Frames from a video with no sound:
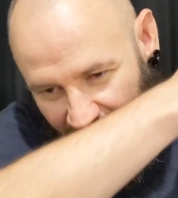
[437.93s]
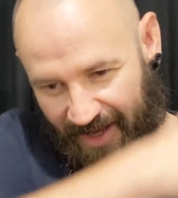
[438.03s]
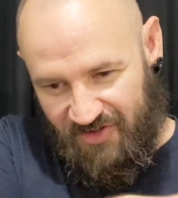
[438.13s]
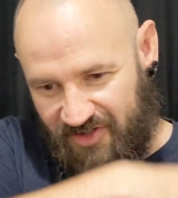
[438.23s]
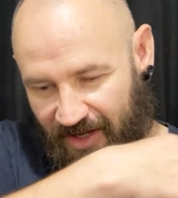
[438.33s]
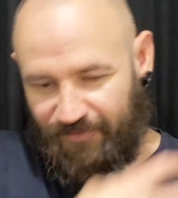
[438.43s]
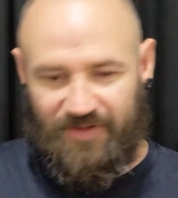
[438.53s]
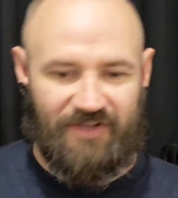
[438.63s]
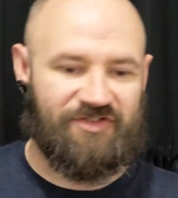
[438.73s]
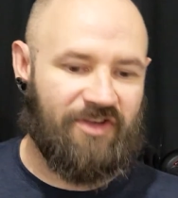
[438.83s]
It's
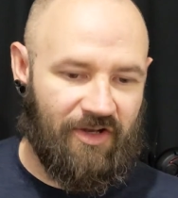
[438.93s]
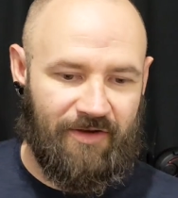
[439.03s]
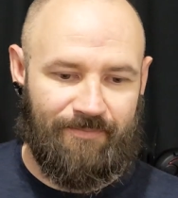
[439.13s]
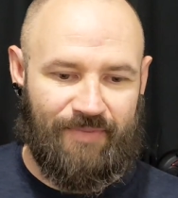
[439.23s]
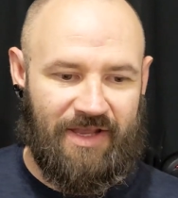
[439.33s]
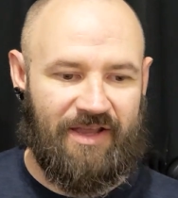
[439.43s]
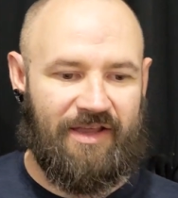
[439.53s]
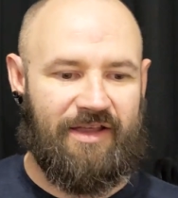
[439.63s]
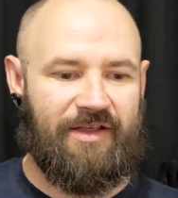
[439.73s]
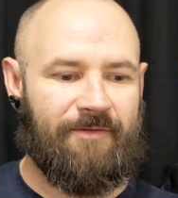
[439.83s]
nothing that's going to
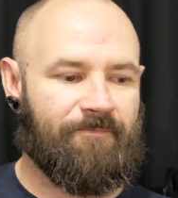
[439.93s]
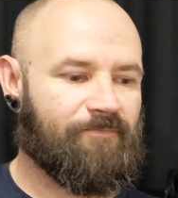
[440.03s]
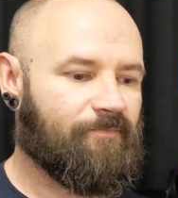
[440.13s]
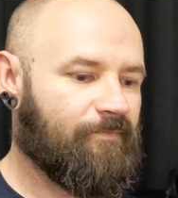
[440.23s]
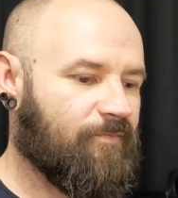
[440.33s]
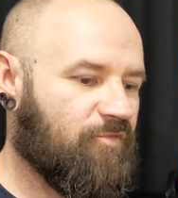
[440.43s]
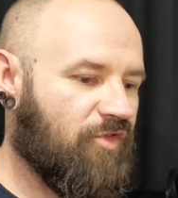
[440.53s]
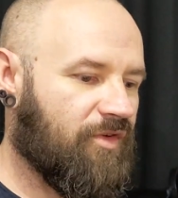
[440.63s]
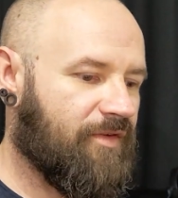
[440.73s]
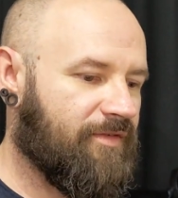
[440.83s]
be...
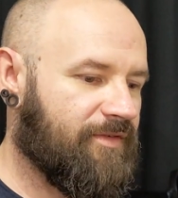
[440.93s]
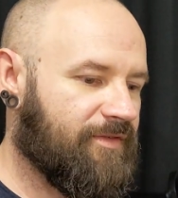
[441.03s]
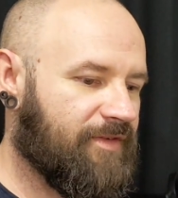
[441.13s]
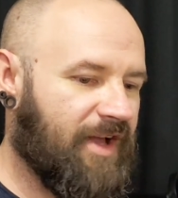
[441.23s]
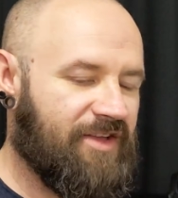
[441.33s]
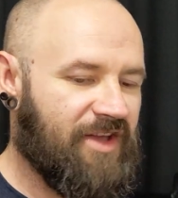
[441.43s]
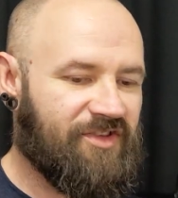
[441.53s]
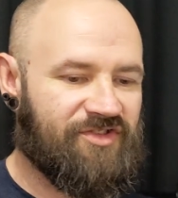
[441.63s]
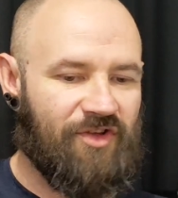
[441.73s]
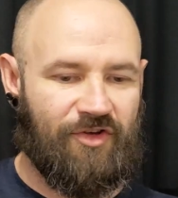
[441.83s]

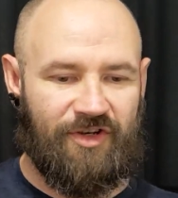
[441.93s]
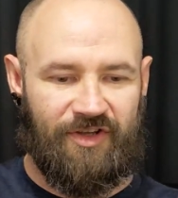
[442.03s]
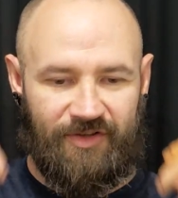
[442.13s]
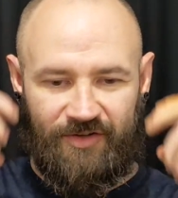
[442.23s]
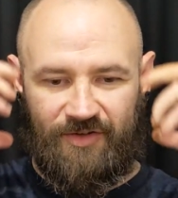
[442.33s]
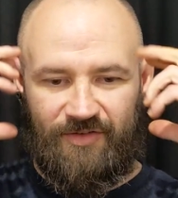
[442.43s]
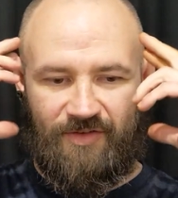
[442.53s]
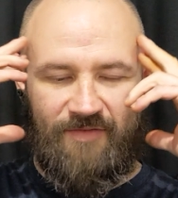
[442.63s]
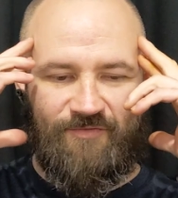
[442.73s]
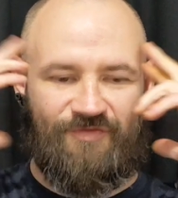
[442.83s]
It's not going to
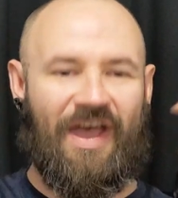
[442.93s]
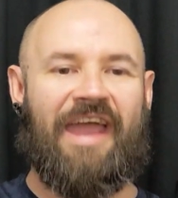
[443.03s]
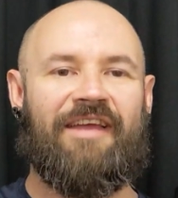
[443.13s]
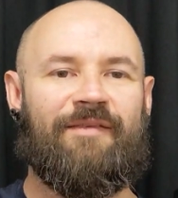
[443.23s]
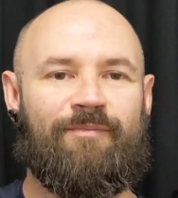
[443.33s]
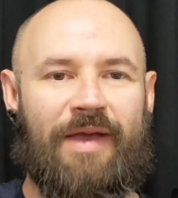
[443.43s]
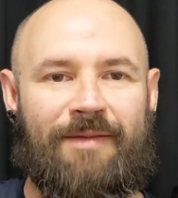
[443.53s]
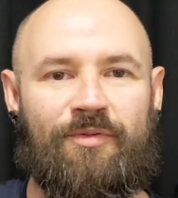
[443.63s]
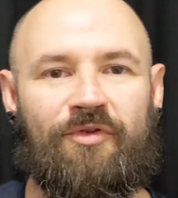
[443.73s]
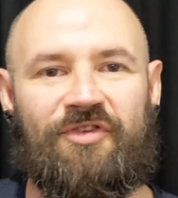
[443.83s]
invade
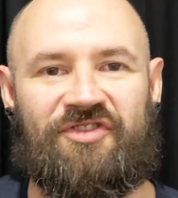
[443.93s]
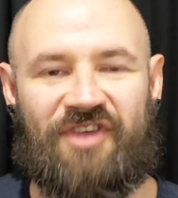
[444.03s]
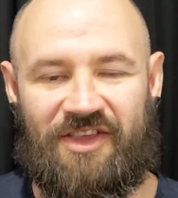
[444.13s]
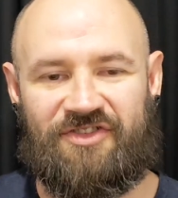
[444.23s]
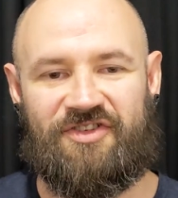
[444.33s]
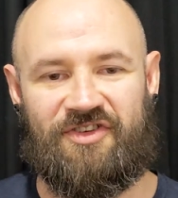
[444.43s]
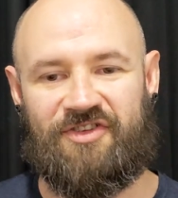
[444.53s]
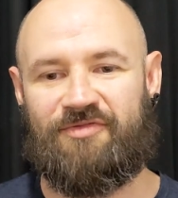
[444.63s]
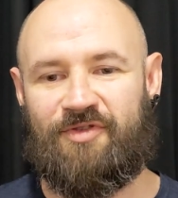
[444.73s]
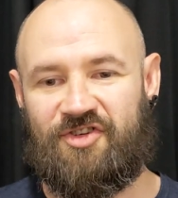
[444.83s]
people's
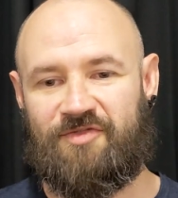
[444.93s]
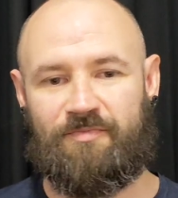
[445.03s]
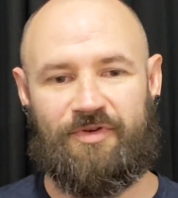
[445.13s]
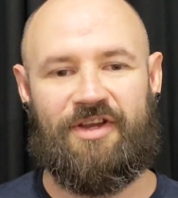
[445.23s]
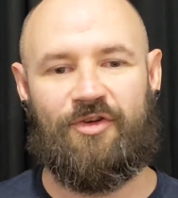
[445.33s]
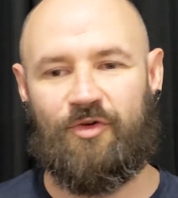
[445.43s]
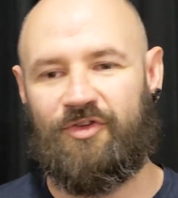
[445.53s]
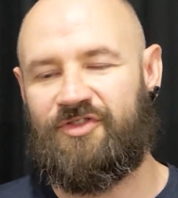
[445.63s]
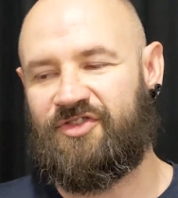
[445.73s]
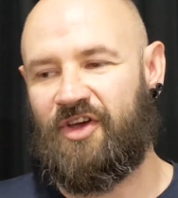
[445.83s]
senses, which is pretty
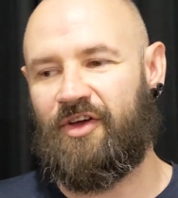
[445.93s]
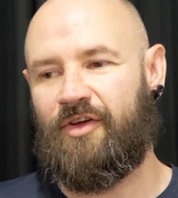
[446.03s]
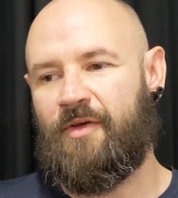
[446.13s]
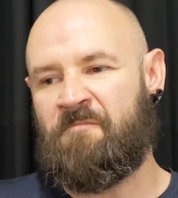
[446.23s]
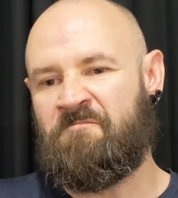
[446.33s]
good. So,